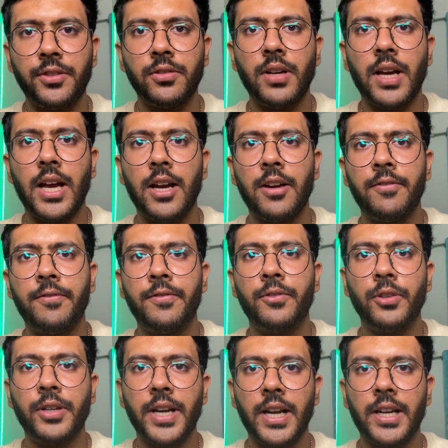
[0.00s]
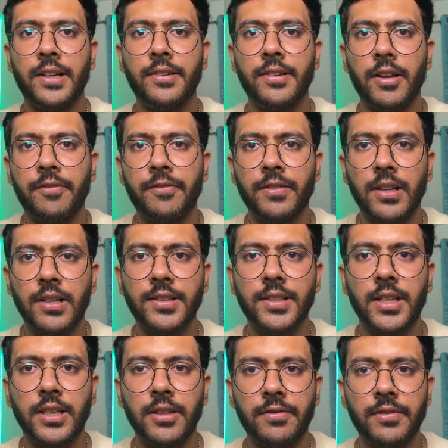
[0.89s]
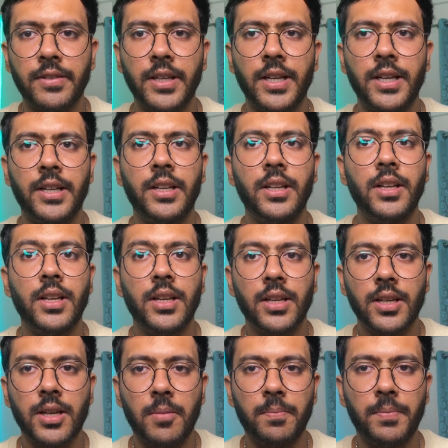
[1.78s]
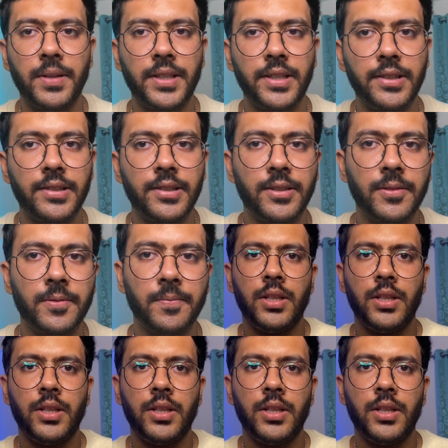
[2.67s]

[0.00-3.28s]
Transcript: you have to get referrals in different companies.